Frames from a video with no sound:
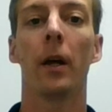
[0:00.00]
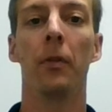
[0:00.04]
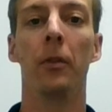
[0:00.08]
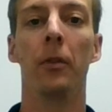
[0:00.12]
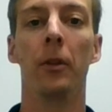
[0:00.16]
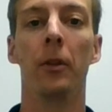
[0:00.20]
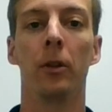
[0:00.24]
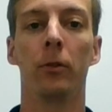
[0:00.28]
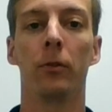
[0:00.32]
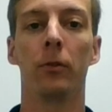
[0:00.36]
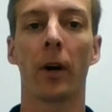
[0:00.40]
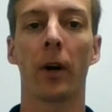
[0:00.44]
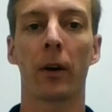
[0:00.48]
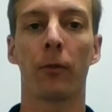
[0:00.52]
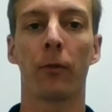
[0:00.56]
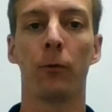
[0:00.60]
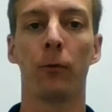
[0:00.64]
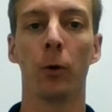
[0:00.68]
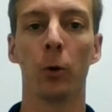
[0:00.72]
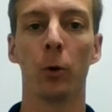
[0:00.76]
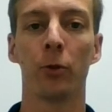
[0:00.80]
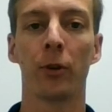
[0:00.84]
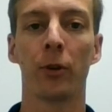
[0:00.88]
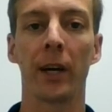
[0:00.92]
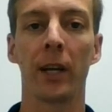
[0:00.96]
You got a
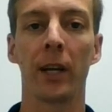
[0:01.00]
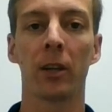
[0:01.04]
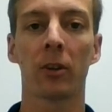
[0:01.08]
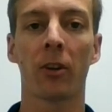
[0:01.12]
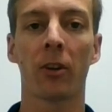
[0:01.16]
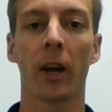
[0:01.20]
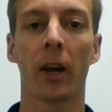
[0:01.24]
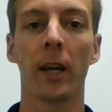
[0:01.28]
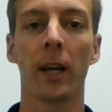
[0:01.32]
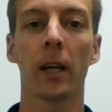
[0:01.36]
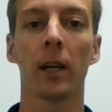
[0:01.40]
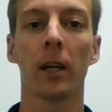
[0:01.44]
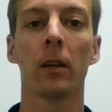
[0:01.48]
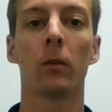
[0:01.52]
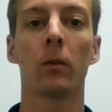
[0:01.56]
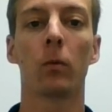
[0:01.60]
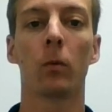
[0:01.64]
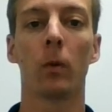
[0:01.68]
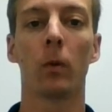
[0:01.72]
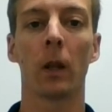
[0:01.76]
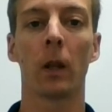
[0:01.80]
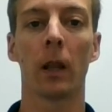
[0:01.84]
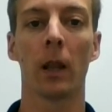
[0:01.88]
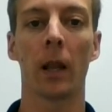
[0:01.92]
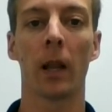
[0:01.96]
full day to take it.
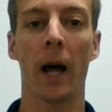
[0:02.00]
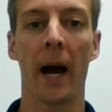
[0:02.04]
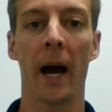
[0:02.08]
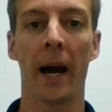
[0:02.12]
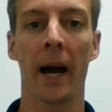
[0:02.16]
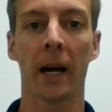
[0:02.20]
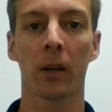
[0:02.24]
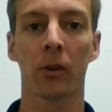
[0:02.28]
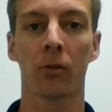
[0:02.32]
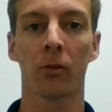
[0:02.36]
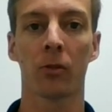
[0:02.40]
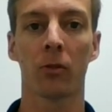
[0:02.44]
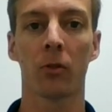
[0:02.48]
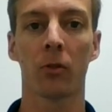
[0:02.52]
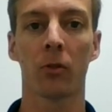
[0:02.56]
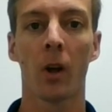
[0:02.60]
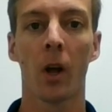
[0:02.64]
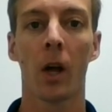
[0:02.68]
Relax.